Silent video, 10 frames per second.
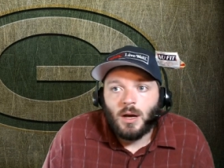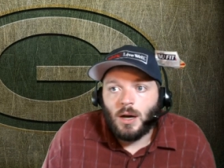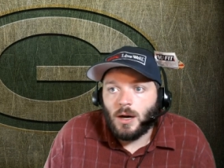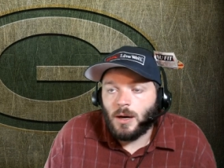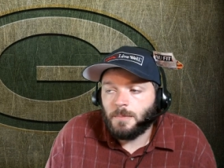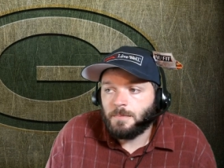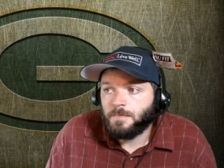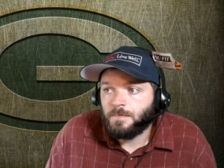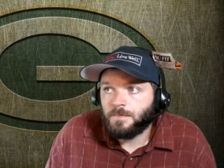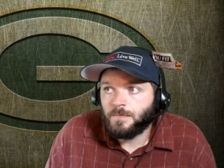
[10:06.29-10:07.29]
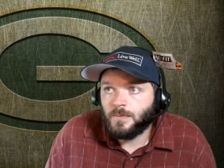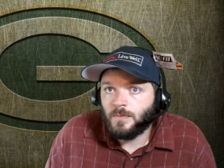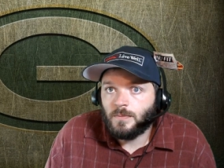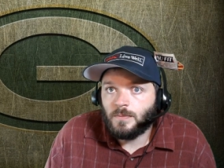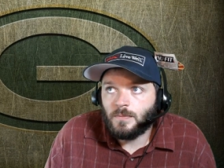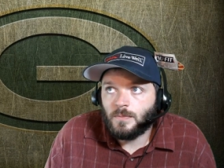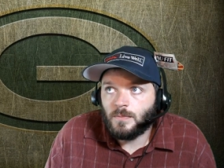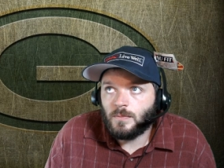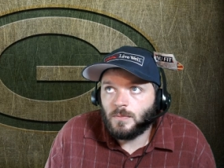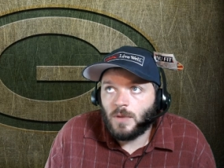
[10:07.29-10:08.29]
Um,
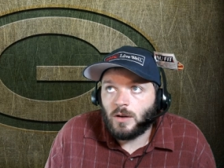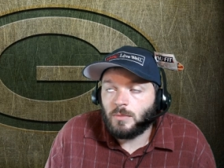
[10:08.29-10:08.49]
I don't